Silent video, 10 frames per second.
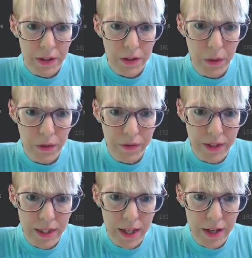So if
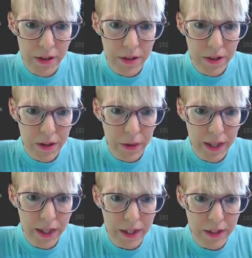it's an error, go
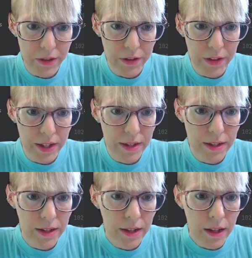ahead and turn
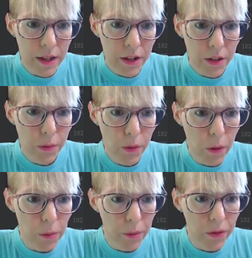this
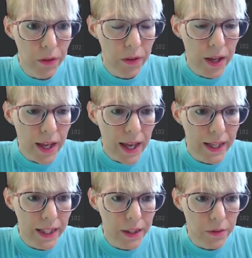throwable
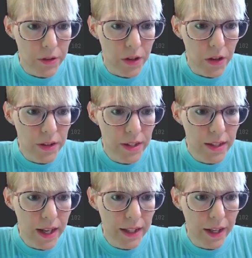and get the
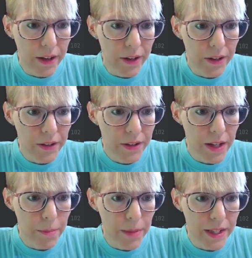
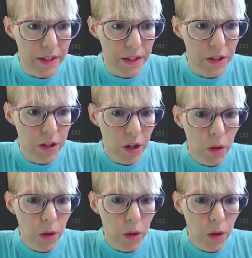results.error.message,